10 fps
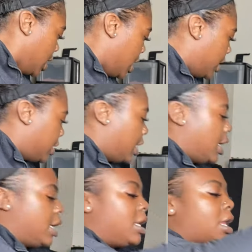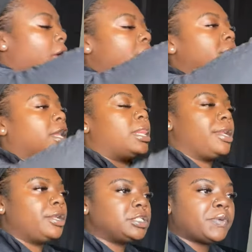And then the
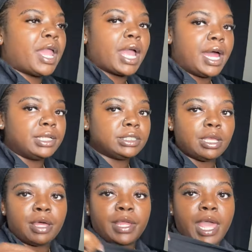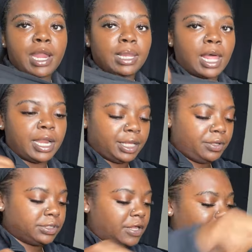clearance rack, honestly, y'all, they had a lot of
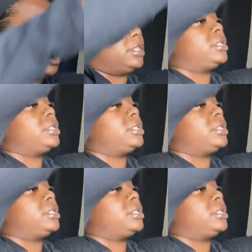cute stuff on the